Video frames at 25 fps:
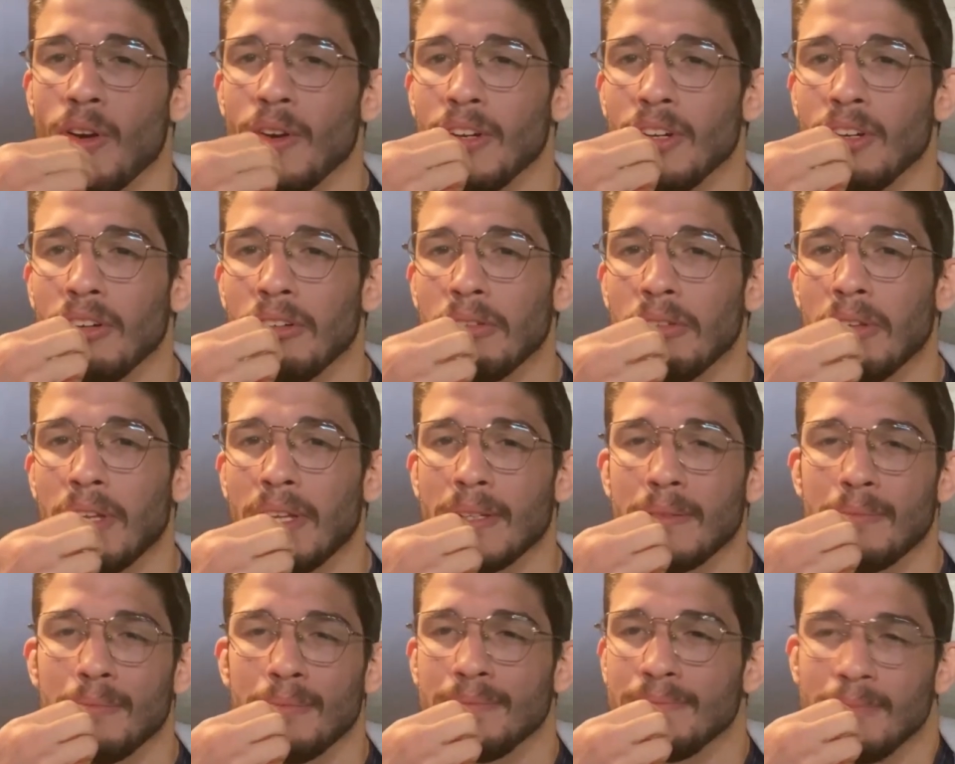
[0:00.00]
You know,
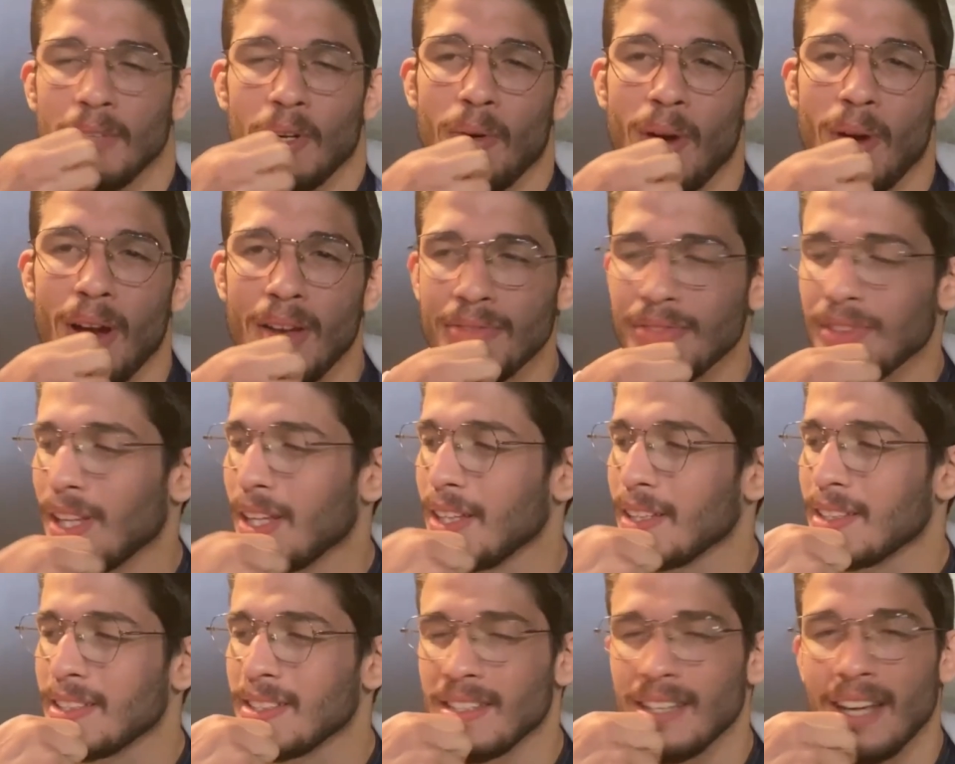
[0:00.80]
like my wife
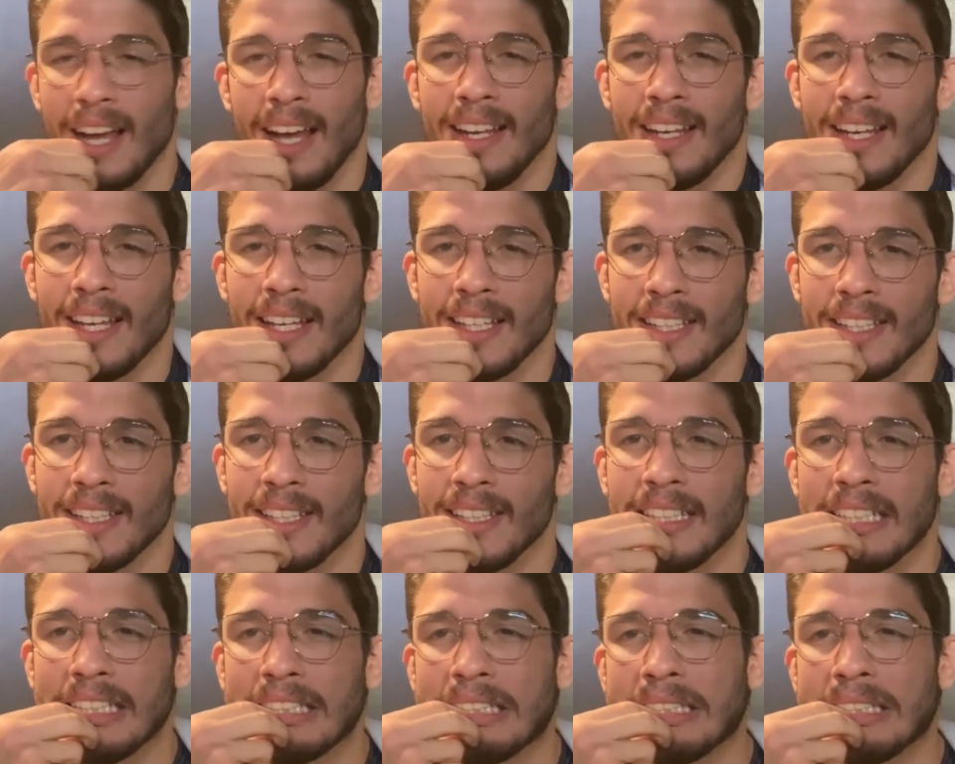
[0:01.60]
liked it, I like it,